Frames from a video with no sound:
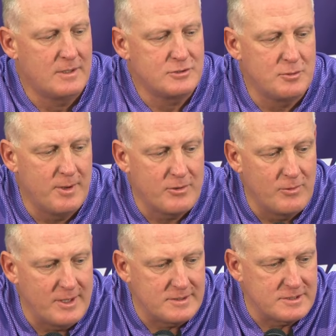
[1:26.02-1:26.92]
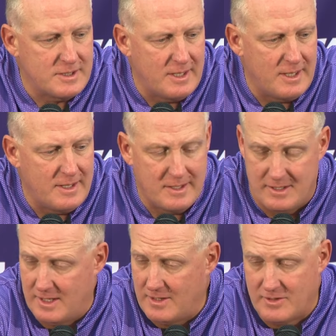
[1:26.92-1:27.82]
two big wins uh,
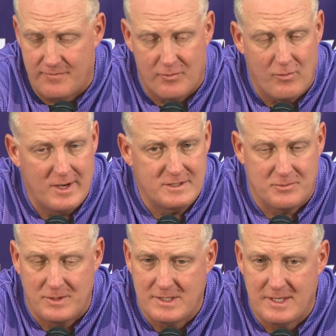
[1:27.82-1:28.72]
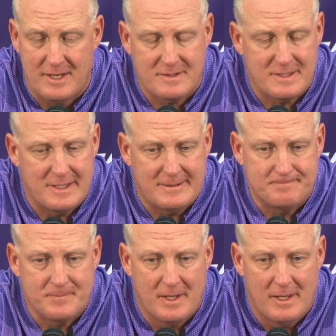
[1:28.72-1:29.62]
in in different ways that we did it
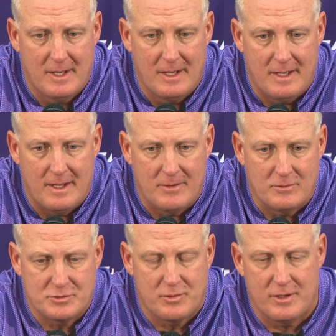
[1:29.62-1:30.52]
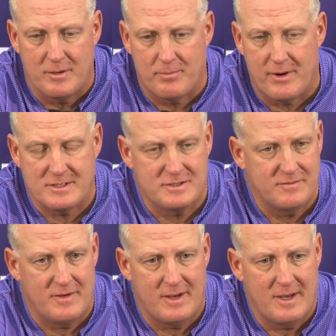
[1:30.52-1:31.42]
um, uh, was really
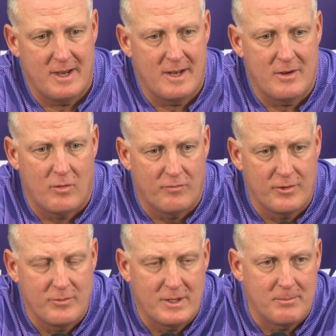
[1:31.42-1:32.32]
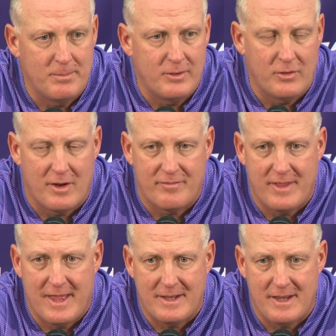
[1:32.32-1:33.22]
impressive, and and hopefully we can build off of
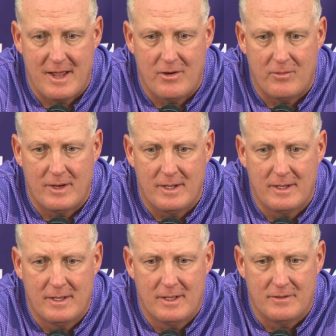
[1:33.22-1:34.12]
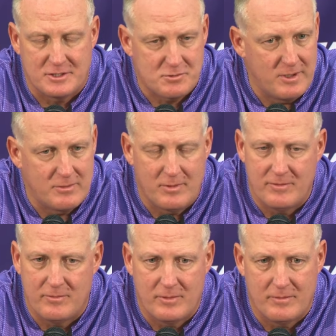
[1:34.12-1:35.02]
that now. Uh, this week we
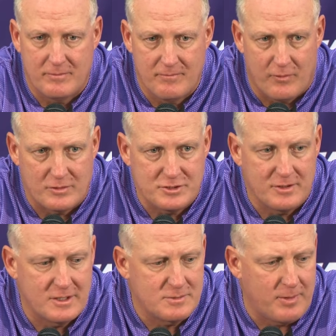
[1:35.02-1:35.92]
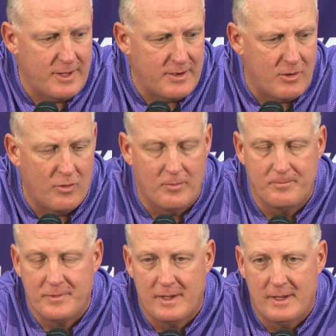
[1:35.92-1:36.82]
we fortunate to get to play at home.